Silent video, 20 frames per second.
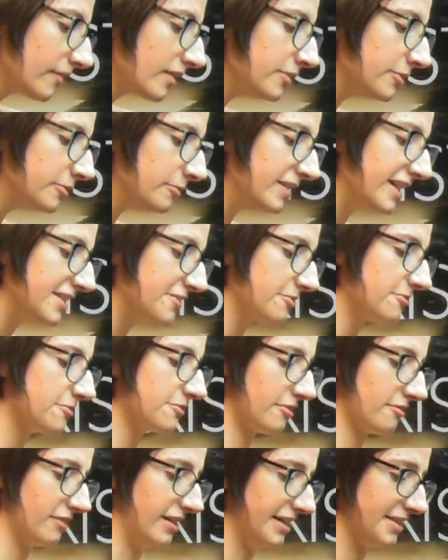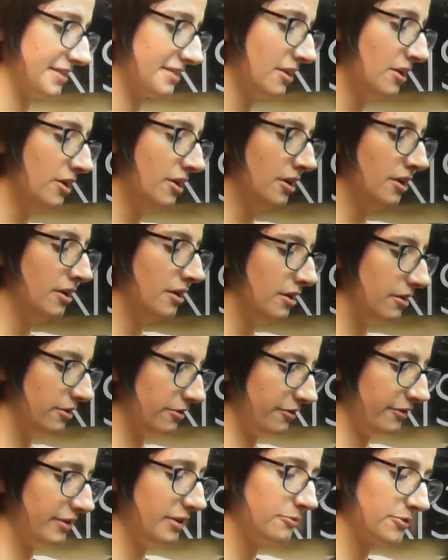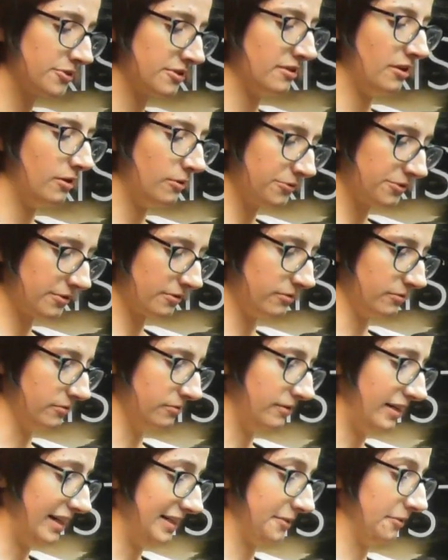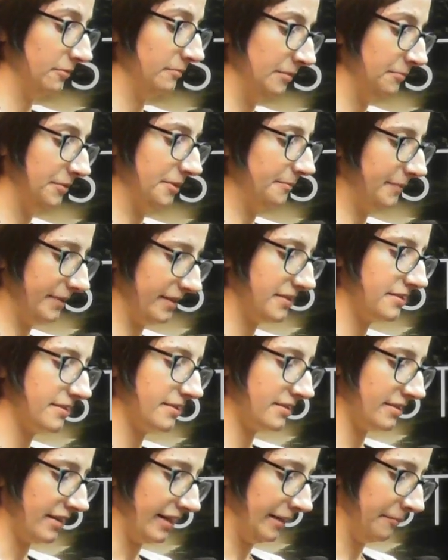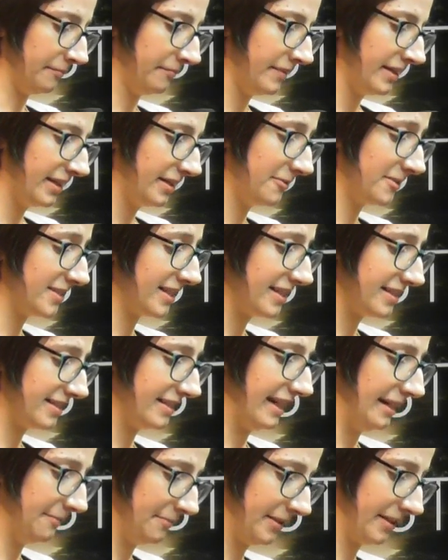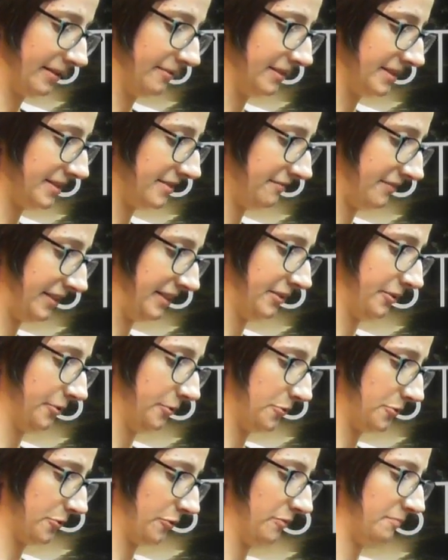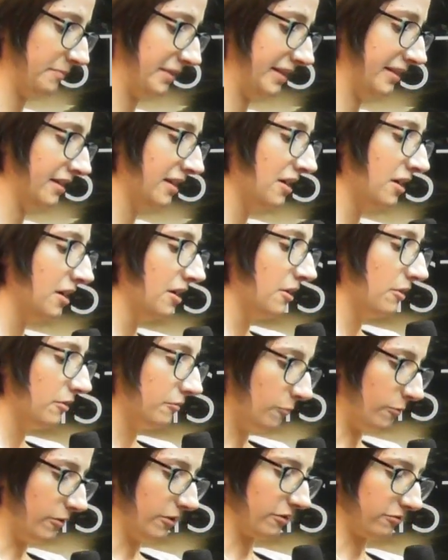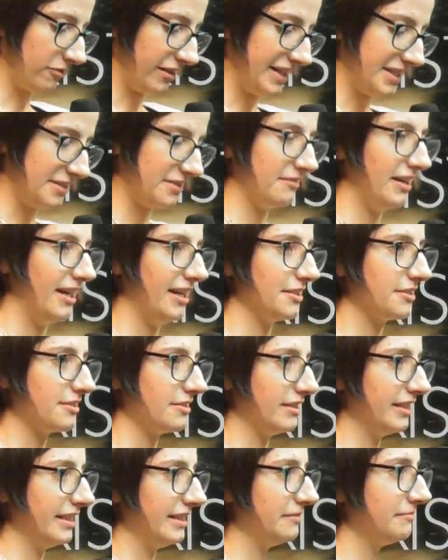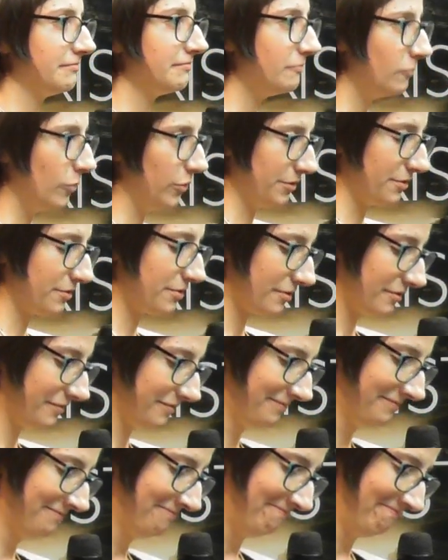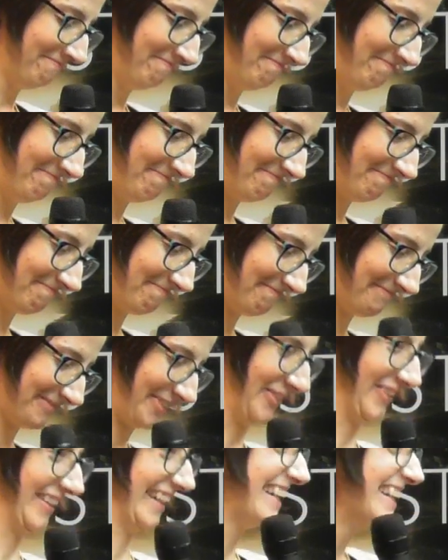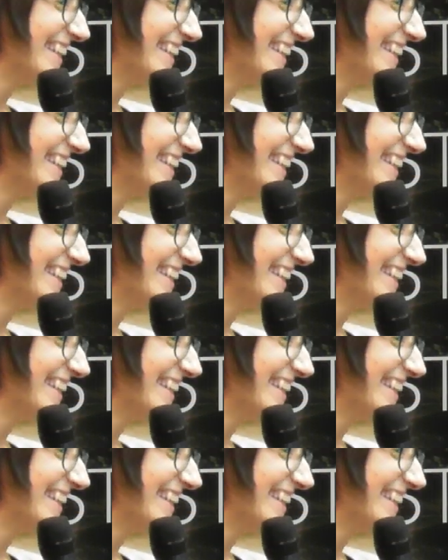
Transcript: Who led you to Christ? Although it was an altar call, I don't remember the pastor's name. It was actually Abigail and Davina who showed me what Christ actually was. Sorry.